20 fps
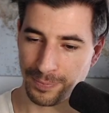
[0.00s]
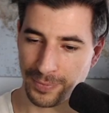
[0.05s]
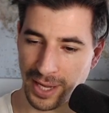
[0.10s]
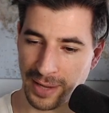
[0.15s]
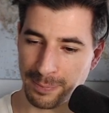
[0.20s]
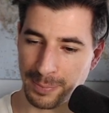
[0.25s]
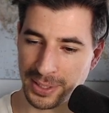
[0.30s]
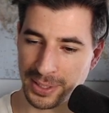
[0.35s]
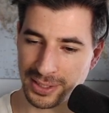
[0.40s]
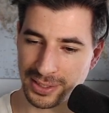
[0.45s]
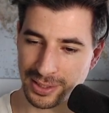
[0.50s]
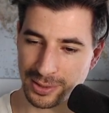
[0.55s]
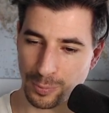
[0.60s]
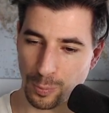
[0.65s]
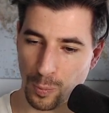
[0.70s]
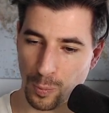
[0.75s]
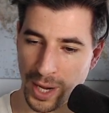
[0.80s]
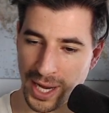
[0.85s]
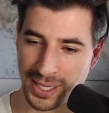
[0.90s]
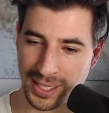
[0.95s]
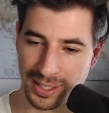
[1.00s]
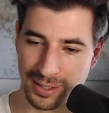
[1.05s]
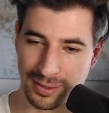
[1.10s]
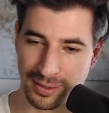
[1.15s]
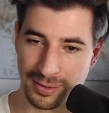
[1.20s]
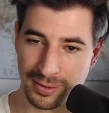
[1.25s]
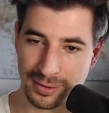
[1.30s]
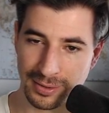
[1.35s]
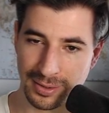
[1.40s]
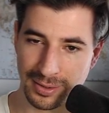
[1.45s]
I've been just waiting
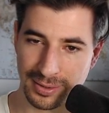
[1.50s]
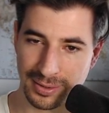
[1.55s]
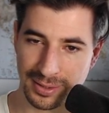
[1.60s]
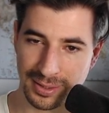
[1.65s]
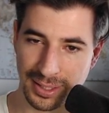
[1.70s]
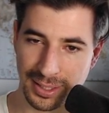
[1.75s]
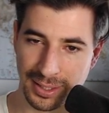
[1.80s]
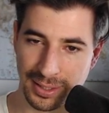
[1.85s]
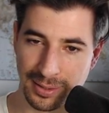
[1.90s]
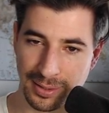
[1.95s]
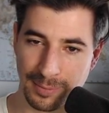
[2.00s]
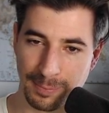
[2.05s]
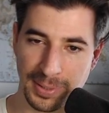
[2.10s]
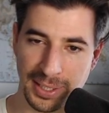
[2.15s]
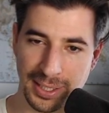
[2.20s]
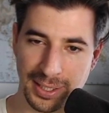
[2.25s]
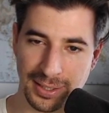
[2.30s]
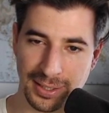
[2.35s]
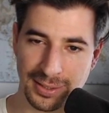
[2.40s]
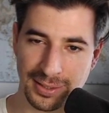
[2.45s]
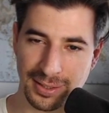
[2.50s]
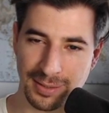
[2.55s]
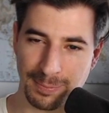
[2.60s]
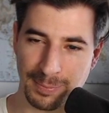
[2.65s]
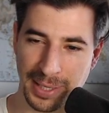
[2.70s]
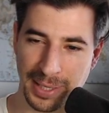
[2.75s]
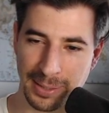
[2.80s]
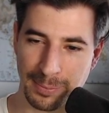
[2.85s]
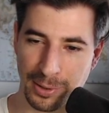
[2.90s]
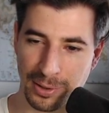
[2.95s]
to see, because
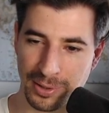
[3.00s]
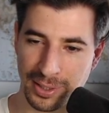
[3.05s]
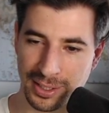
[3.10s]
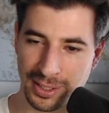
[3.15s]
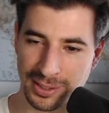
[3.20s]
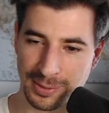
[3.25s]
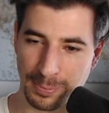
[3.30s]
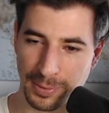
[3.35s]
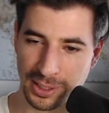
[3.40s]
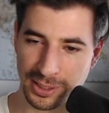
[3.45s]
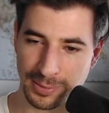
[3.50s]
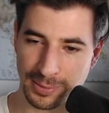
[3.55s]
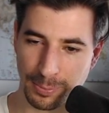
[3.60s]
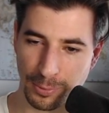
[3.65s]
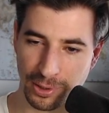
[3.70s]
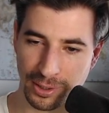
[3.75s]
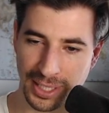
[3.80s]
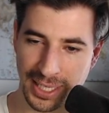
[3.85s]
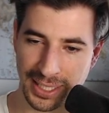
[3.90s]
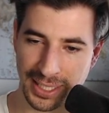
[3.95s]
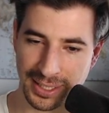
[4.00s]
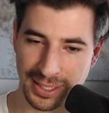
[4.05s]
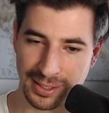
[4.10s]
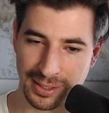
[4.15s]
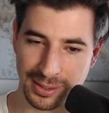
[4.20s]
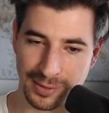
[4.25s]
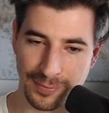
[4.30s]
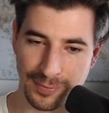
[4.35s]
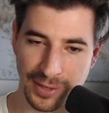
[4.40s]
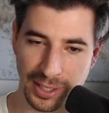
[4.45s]
my opponent is much more likely to
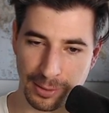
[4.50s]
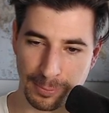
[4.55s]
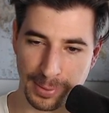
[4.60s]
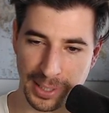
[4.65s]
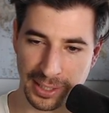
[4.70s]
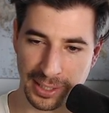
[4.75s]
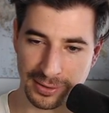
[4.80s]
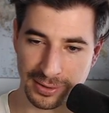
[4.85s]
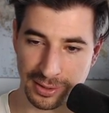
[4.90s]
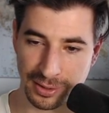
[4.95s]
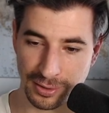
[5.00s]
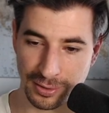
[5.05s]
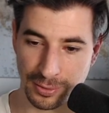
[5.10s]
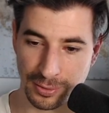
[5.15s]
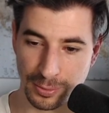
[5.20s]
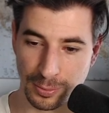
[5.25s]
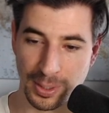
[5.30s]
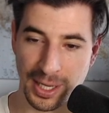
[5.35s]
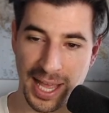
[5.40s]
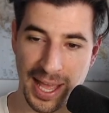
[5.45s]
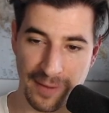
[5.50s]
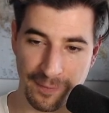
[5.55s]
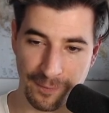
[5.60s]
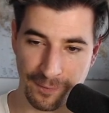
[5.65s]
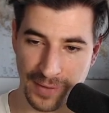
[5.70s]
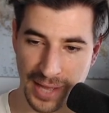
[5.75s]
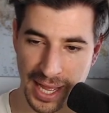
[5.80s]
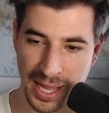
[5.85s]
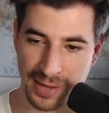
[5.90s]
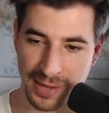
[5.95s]
develop out to
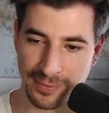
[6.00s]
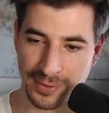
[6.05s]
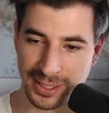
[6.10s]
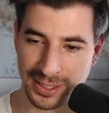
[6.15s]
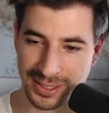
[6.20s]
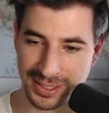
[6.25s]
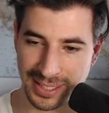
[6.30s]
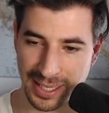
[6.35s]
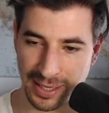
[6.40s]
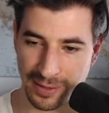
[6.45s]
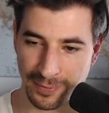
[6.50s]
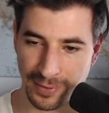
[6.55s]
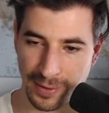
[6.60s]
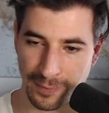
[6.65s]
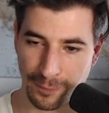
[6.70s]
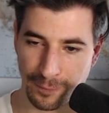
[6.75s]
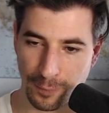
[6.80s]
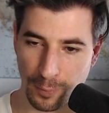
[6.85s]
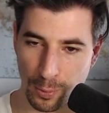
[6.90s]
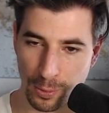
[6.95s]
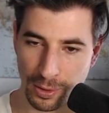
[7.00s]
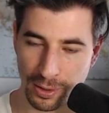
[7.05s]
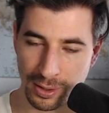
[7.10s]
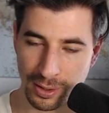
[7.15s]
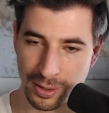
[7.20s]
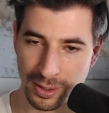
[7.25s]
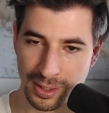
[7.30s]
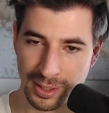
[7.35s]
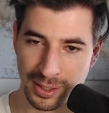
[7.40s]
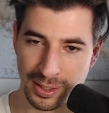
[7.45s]
f5 instead of f4
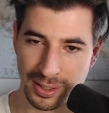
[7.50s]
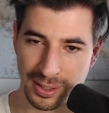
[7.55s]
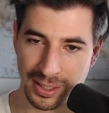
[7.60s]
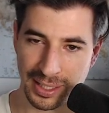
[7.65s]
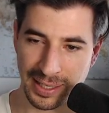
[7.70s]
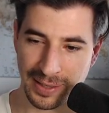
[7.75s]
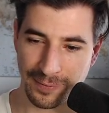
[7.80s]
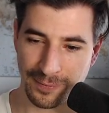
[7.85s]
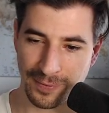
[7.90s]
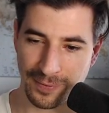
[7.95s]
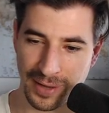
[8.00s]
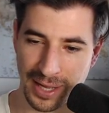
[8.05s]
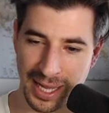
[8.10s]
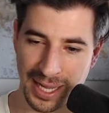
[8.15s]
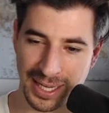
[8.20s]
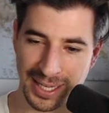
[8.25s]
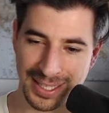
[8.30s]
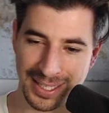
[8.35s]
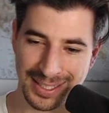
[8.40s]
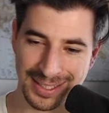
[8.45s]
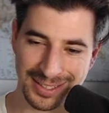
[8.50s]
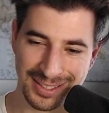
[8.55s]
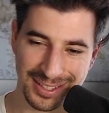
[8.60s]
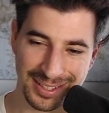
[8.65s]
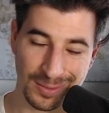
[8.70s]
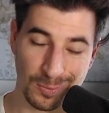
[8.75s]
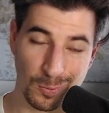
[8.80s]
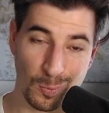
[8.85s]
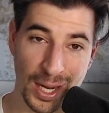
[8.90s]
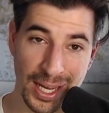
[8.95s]
if I
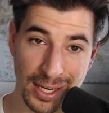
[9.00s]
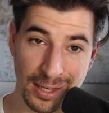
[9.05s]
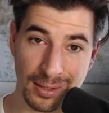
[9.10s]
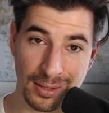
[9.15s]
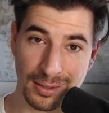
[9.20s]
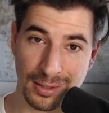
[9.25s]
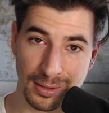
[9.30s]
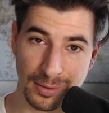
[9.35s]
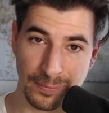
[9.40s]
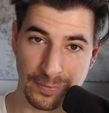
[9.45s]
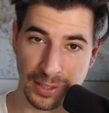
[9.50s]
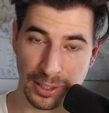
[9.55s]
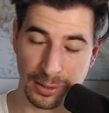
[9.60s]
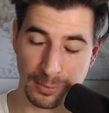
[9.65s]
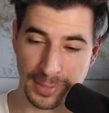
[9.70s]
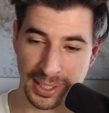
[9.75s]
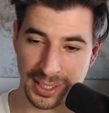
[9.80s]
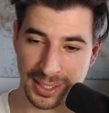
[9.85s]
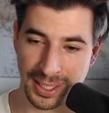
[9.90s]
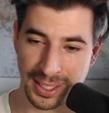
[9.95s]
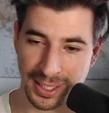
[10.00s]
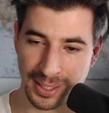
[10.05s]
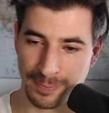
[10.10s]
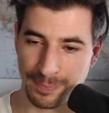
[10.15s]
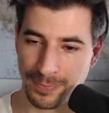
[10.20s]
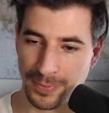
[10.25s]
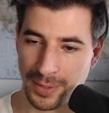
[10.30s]
just wait to develop my knight.